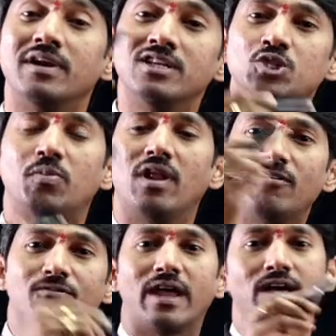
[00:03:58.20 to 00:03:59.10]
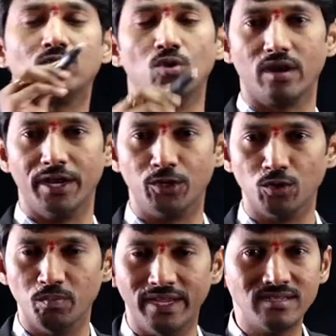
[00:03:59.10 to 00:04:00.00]
principle of cathode ray
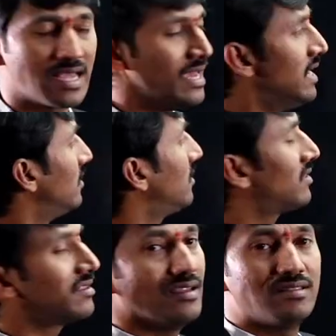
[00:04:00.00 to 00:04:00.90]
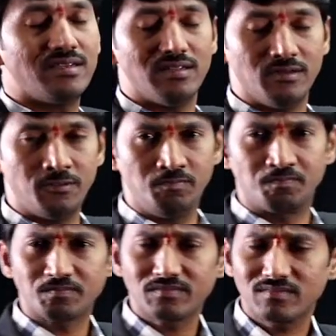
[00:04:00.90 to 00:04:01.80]
tube? Means that the
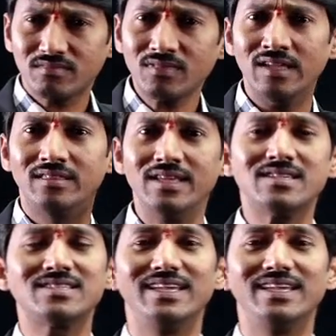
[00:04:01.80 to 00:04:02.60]
this